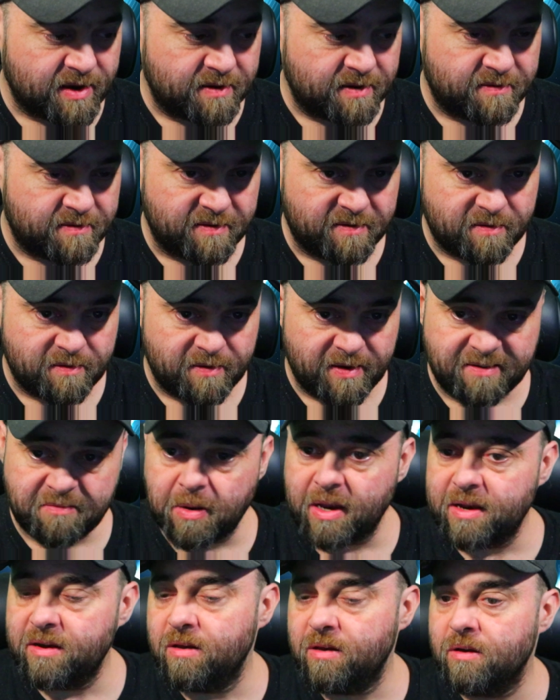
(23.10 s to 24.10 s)
just to
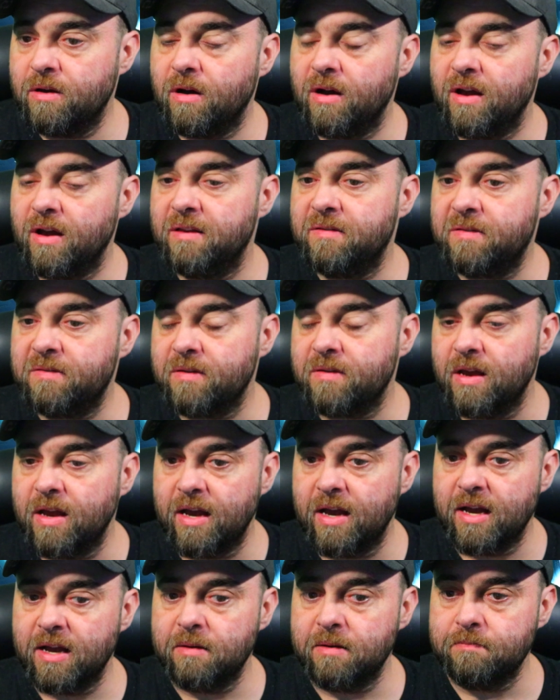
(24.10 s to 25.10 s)
explain to you guys.
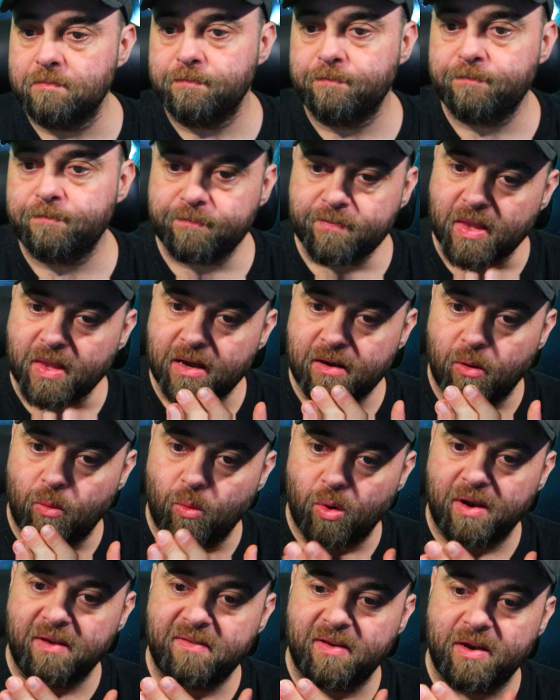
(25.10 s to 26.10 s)

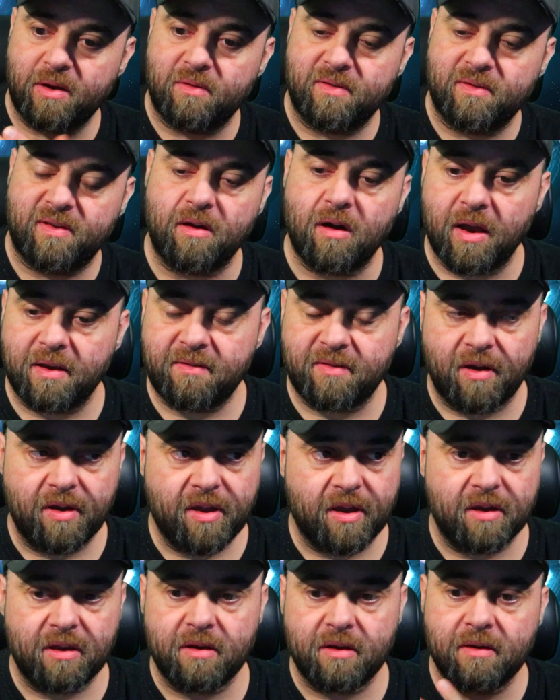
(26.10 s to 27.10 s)
What is an LTI
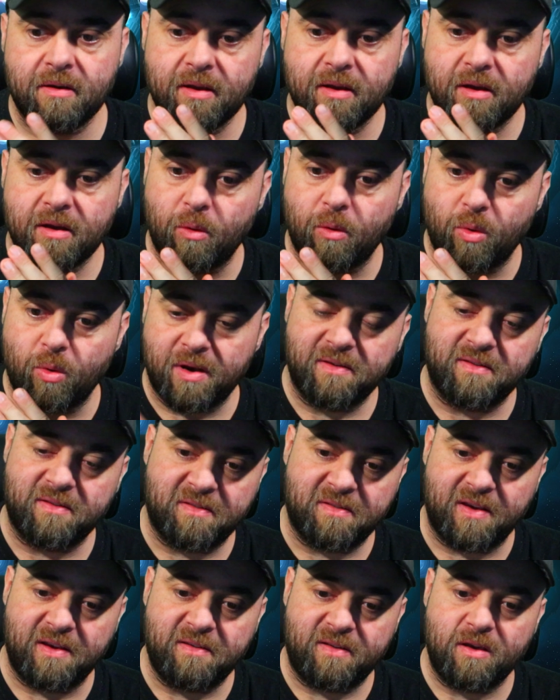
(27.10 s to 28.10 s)
token? What is a
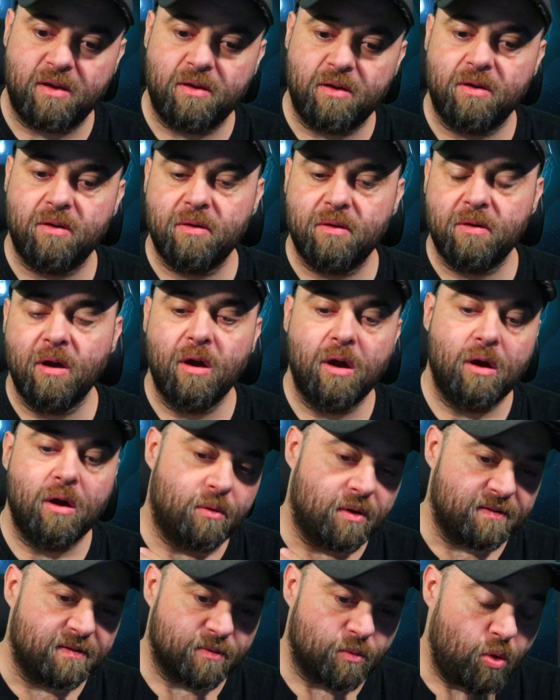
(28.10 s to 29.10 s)
CCU?
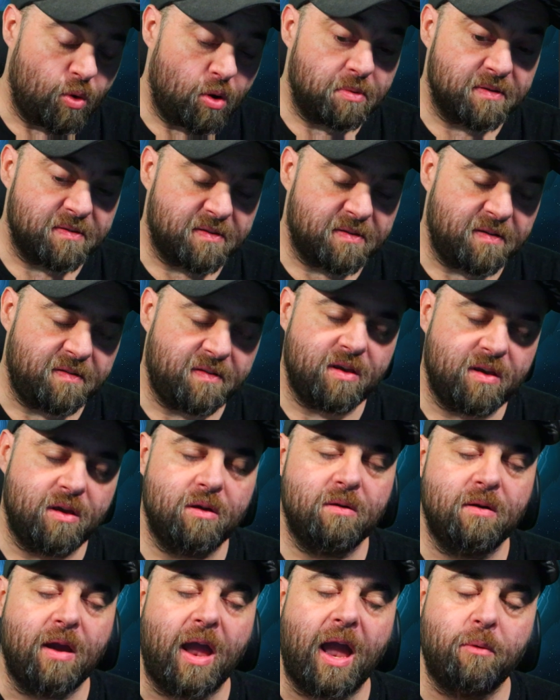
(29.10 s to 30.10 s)
What is a war bond
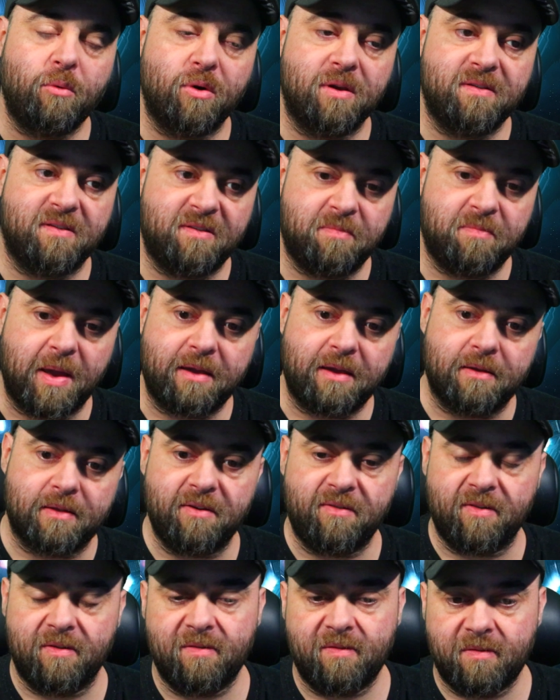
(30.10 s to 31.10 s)
CCU? And what is a
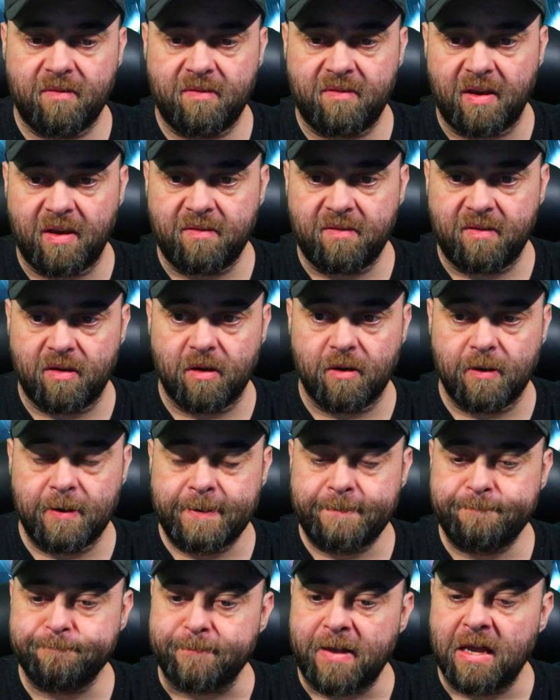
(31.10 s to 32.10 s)
speculation CCU?
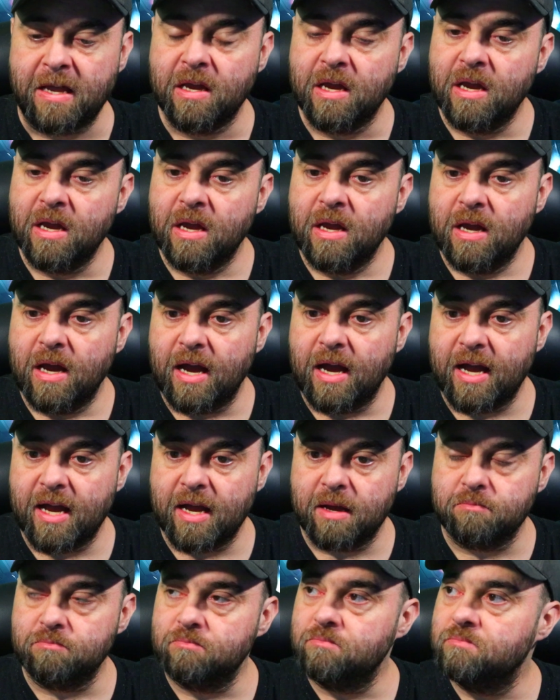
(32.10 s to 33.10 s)

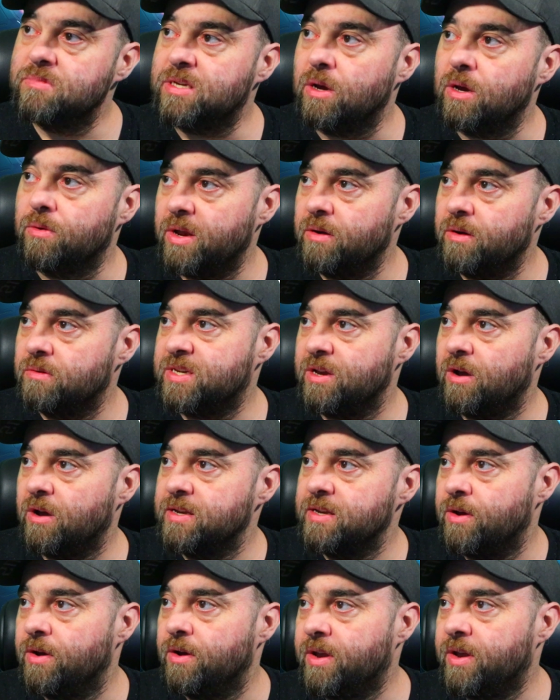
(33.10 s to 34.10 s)
So an LTI
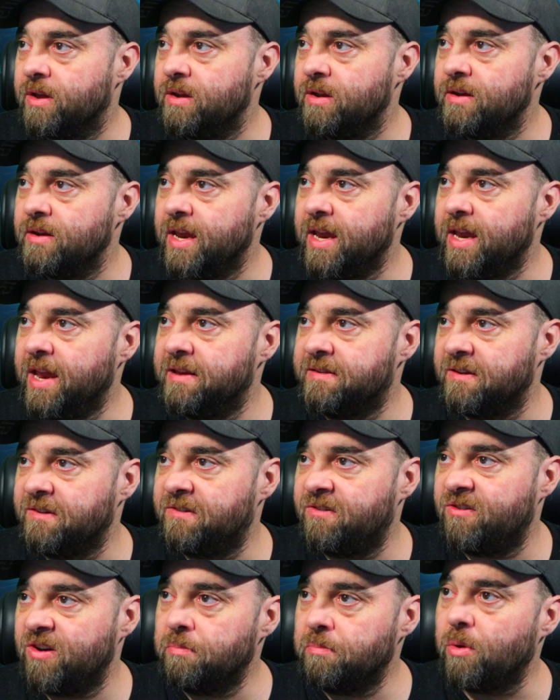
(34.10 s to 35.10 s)
token is a
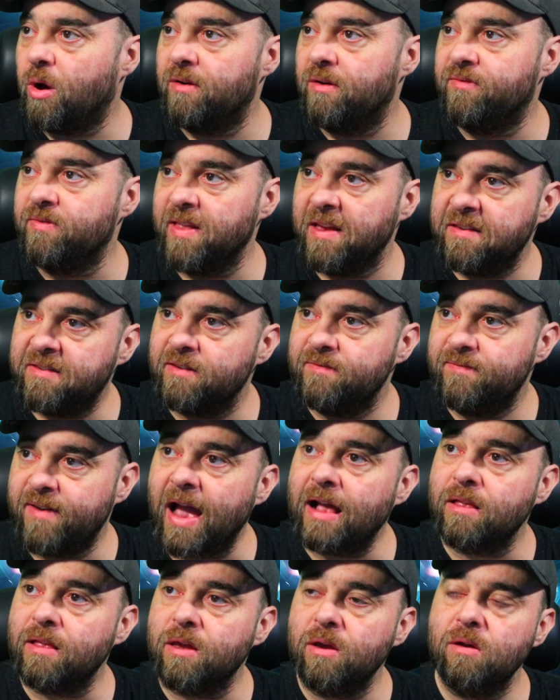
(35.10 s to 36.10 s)
ship of lesser
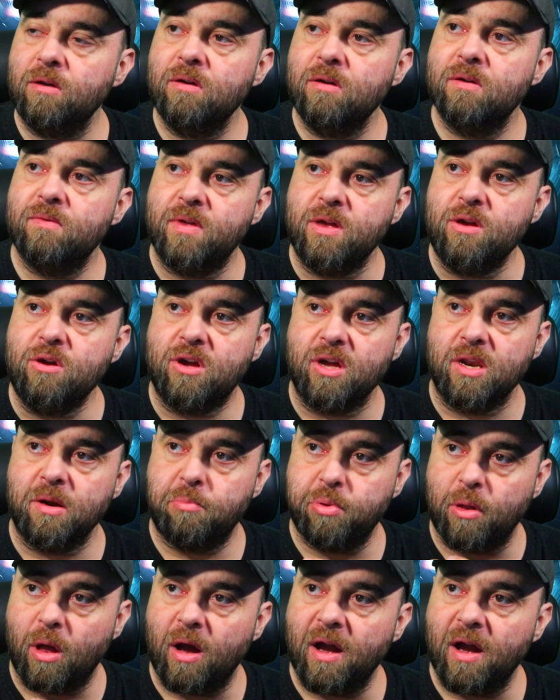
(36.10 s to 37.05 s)
value that you can apply a